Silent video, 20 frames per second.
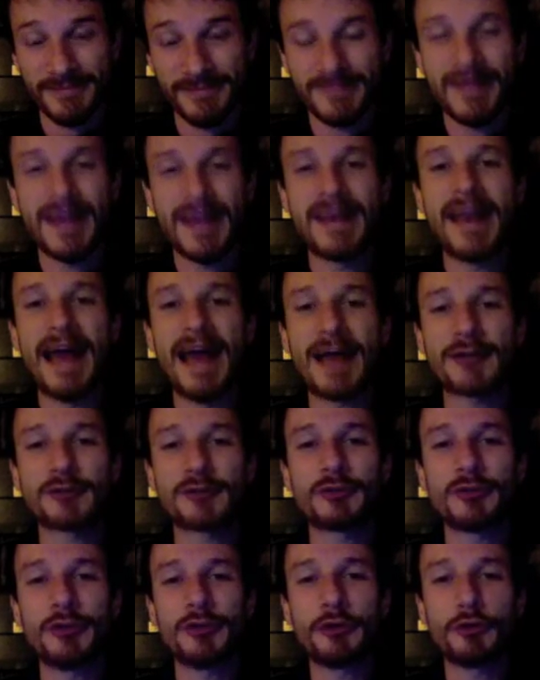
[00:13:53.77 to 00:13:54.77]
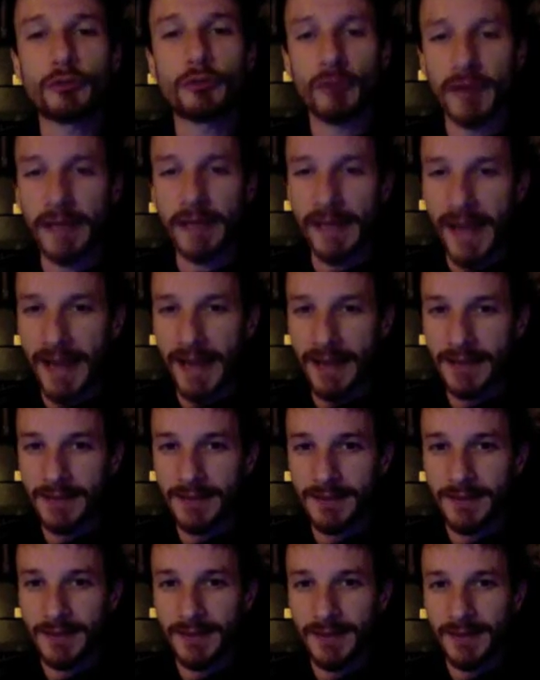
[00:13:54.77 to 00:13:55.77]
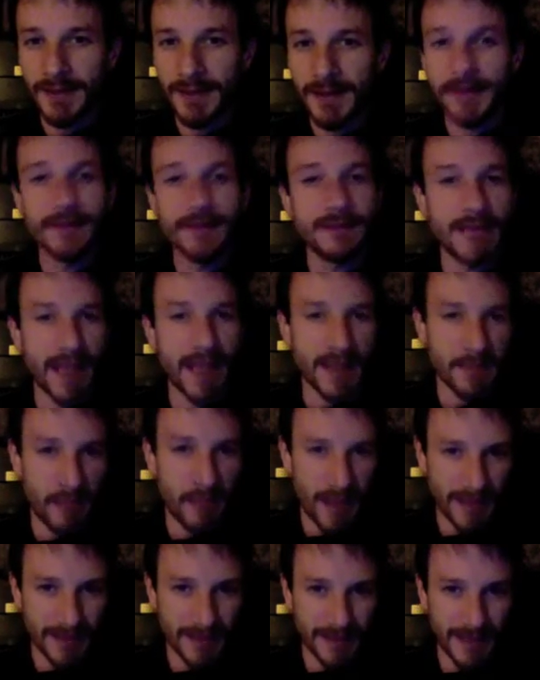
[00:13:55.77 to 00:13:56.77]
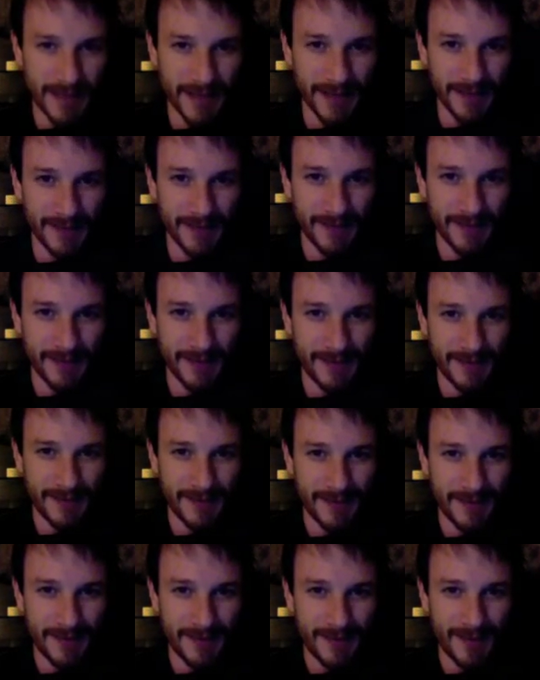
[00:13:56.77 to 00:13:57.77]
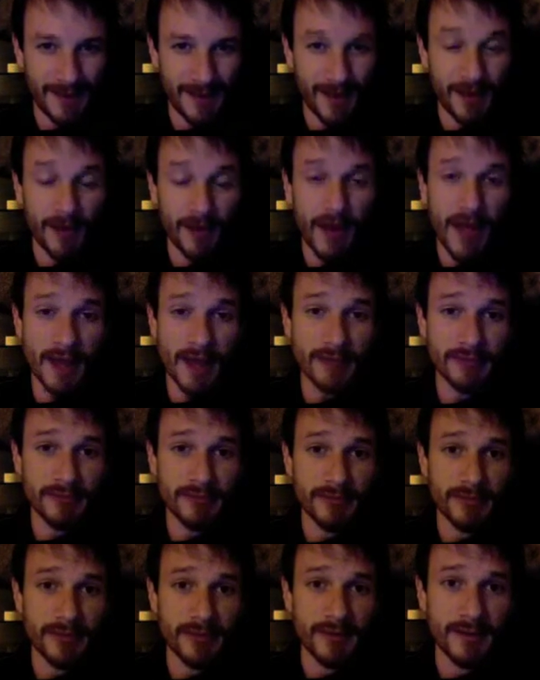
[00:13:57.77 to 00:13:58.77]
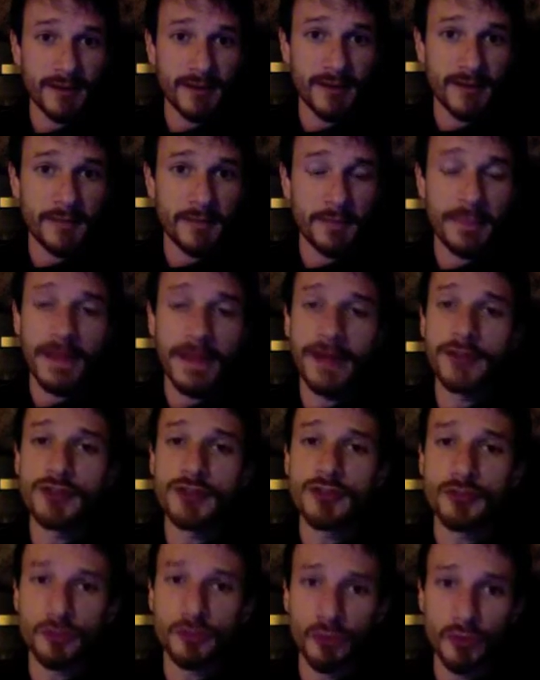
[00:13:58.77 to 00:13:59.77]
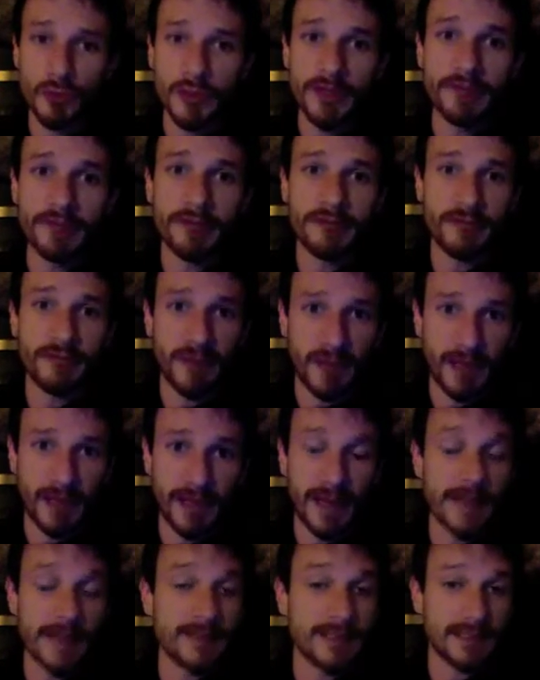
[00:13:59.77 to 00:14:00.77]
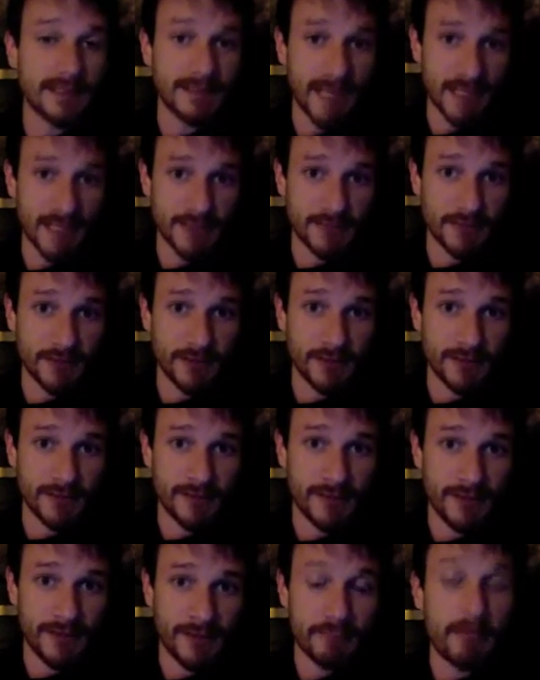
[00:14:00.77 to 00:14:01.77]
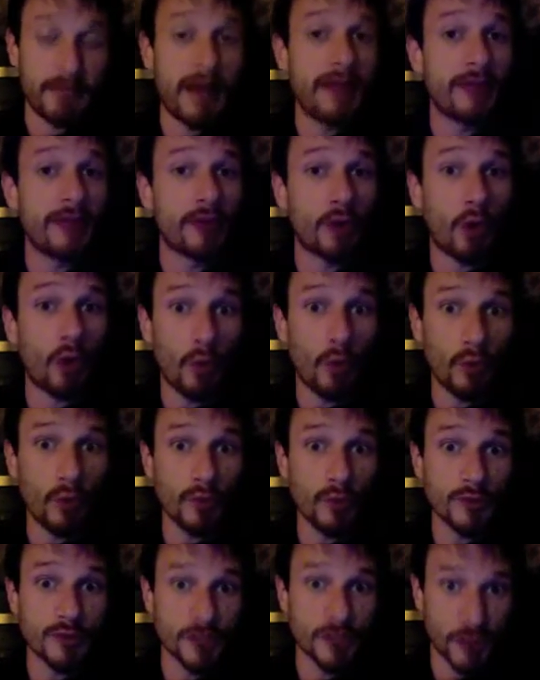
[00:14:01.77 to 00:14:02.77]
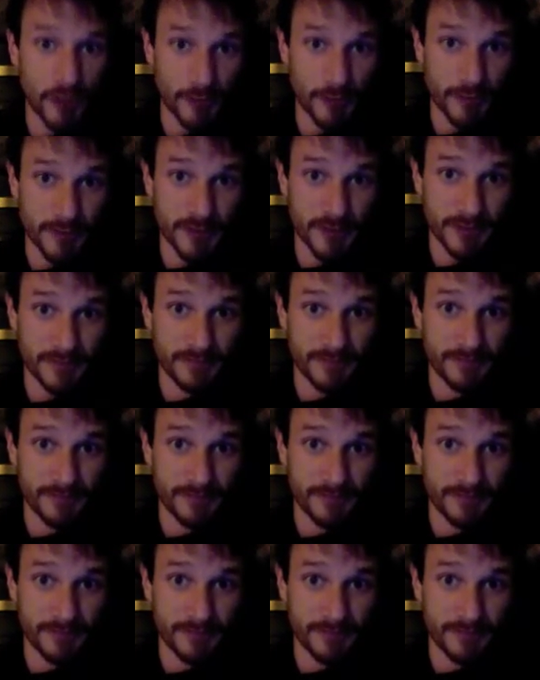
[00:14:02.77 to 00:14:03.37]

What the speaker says: They naturally create, day by day, a life that is truly fulfilling and successful by their own terms.